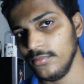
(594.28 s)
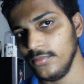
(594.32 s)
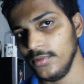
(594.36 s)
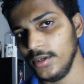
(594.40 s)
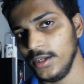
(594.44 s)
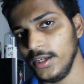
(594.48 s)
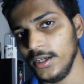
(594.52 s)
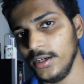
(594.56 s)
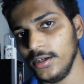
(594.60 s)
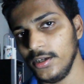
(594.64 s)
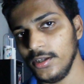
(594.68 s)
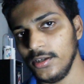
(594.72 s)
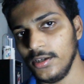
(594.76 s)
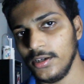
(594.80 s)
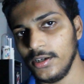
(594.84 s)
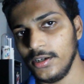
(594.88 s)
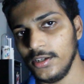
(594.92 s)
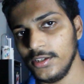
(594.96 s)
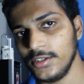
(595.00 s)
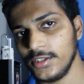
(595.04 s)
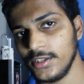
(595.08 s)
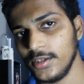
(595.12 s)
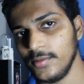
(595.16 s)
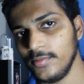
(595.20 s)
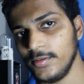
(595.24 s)
linked in the
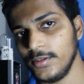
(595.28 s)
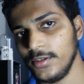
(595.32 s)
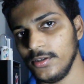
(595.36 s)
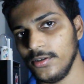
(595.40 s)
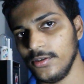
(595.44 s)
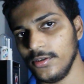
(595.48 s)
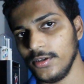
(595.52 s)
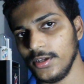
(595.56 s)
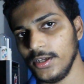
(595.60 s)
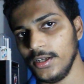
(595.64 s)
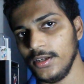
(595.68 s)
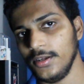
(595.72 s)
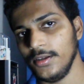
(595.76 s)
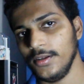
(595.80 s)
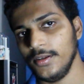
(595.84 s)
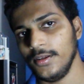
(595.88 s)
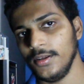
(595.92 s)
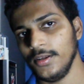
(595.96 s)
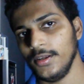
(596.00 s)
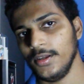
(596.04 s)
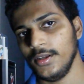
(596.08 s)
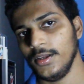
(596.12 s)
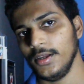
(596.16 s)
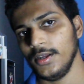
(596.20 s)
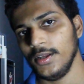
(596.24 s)
description, okay.
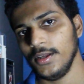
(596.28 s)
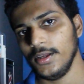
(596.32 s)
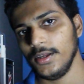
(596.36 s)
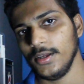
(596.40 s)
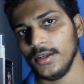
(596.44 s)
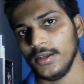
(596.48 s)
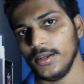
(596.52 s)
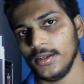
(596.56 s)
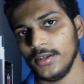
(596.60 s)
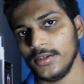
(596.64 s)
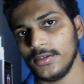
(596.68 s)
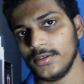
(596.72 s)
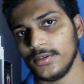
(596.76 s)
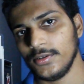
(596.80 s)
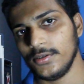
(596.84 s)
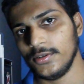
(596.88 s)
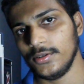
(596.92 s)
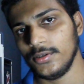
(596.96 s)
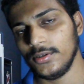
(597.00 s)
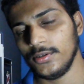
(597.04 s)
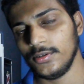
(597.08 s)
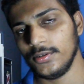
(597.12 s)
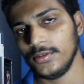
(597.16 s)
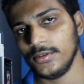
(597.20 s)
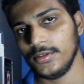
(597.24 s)

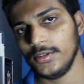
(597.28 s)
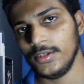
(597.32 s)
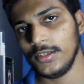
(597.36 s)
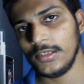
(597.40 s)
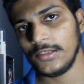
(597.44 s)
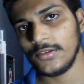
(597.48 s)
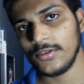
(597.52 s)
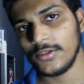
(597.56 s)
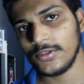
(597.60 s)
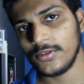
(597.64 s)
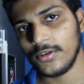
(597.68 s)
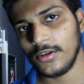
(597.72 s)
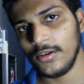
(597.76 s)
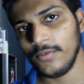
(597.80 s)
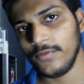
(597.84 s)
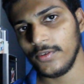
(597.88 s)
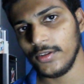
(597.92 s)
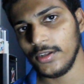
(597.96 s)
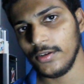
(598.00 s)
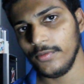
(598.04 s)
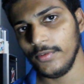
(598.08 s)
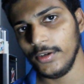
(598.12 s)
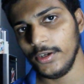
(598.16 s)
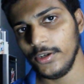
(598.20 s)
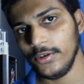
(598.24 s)
So this was all for
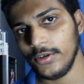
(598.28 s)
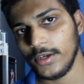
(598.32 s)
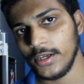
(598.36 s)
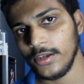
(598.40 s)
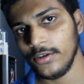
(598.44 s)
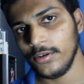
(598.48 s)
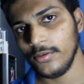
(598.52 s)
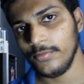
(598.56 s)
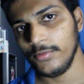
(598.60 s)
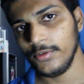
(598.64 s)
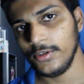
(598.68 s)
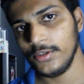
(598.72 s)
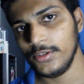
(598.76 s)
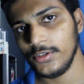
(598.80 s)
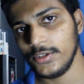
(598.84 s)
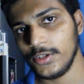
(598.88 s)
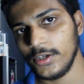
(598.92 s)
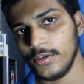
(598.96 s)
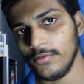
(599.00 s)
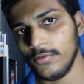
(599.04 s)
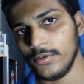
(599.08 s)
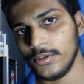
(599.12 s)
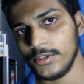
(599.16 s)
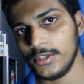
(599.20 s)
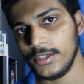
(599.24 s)
the video. I hope you
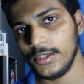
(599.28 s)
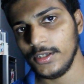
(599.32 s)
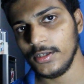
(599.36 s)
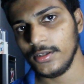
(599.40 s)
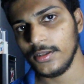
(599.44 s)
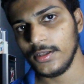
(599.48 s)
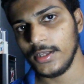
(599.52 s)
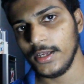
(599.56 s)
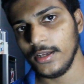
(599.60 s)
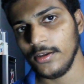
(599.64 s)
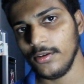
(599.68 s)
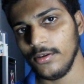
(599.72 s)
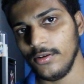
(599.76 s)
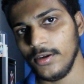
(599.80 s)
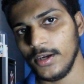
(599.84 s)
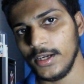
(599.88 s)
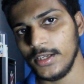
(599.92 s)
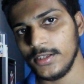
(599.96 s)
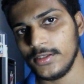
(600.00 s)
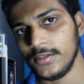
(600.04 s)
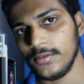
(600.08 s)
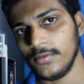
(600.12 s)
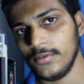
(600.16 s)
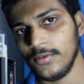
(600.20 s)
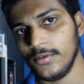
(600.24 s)
enjoyed watching. Thank you
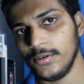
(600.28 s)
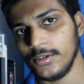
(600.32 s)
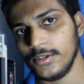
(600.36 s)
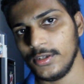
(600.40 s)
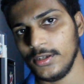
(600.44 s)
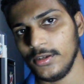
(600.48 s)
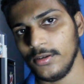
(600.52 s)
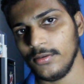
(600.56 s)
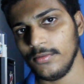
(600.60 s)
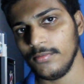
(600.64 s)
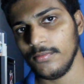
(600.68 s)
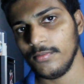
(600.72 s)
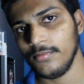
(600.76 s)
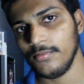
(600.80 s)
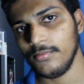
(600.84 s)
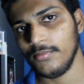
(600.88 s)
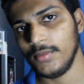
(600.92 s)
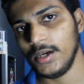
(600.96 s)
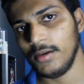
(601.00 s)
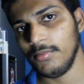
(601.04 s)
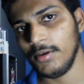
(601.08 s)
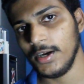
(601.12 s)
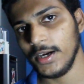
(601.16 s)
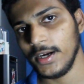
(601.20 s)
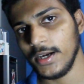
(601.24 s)
guys for watching.
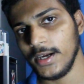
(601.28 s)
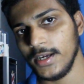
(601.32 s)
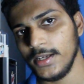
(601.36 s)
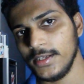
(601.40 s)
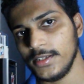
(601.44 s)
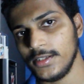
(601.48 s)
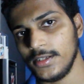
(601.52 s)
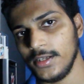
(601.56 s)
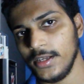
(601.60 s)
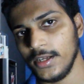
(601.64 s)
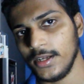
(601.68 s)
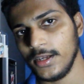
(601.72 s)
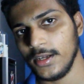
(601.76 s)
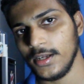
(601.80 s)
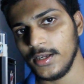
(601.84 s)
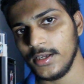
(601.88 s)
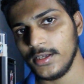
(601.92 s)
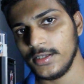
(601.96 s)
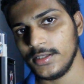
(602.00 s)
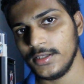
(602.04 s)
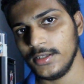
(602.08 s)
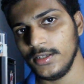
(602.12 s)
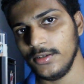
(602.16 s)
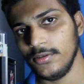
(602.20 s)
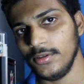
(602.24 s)
Bye bye guys, take care,
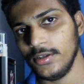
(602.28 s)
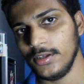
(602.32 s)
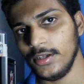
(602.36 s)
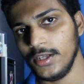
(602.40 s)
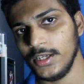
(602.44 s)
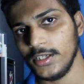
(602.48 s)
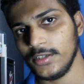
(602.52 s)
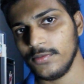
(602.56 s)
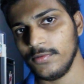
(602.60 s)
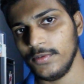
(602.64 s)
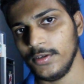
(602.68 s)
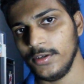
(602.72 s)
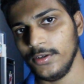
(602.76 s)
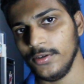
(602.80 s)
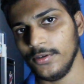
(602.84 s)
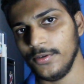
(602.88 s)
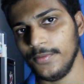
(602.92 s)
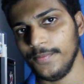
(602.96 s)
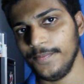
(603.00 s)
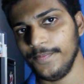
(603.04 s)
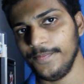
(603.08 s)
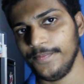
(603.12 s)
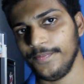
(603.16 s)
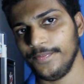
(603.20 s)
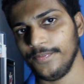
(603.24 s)
see you in the next video.
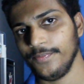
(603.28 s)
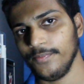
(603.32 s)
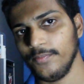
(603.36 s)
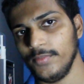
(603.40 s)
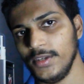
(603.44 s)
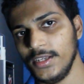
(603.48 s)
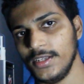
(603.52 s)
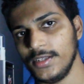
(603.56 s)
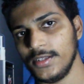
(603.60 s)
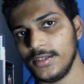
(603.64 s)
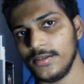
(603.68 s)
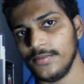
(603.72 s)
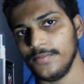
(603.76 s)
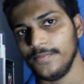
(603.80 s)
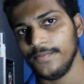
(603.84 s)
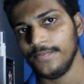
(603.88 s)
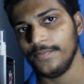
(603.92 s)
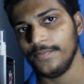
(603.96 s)
Peace.